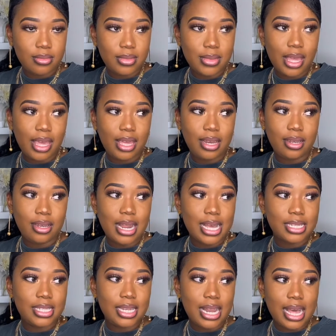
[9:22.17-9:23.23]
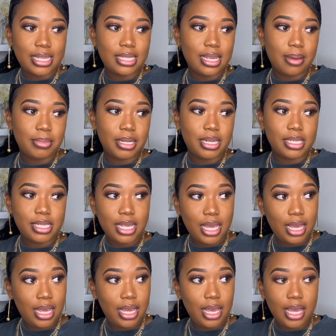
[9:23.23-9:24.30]
And that's the last thing I'm going to
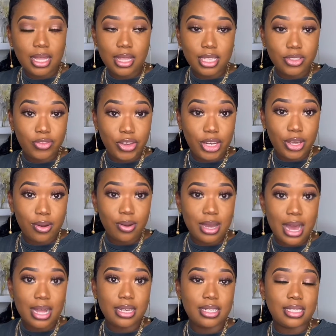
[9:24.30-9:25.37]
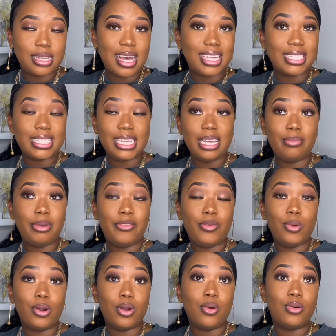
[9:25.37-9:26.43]
say in this video. God does not sleep. If
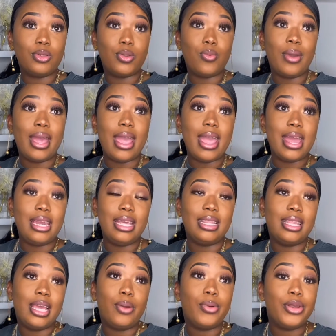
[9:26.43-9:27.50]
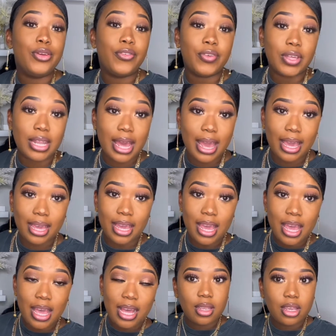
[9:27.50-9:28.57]
you are going through anything where you feel like
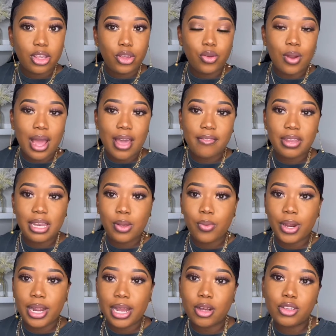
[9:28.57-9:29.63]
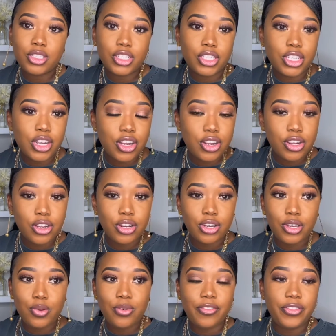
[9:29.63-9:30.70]
you don't have anywhere else to turn,
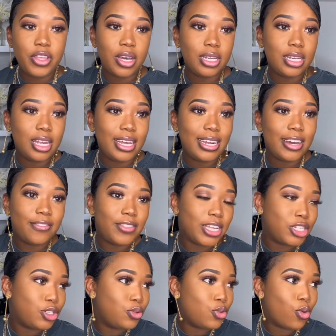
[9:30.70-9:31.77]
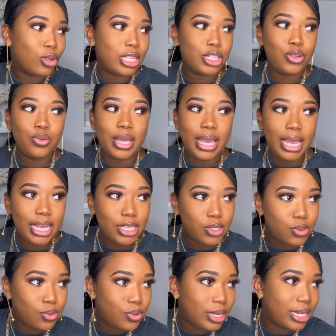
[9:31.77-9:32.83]
you've done enough all that you can
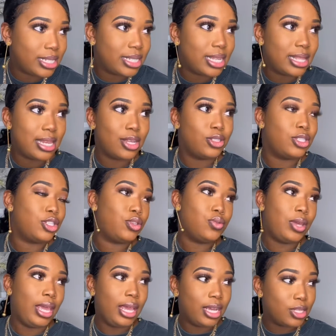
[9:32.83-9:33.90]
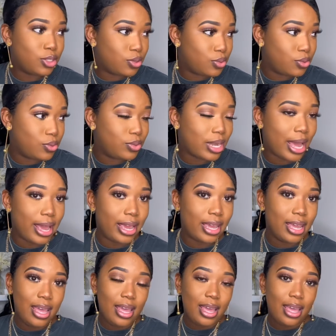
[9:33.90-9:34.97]
do, and there's nothing else that you can do, like,
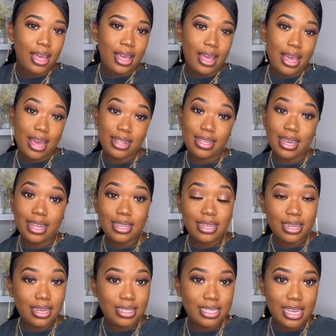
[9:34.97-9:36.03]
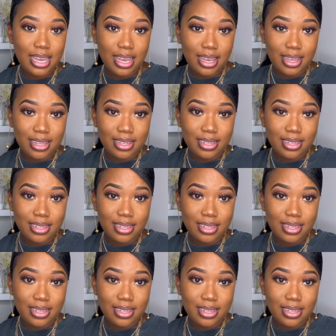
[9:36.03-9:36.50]
at the end of the day,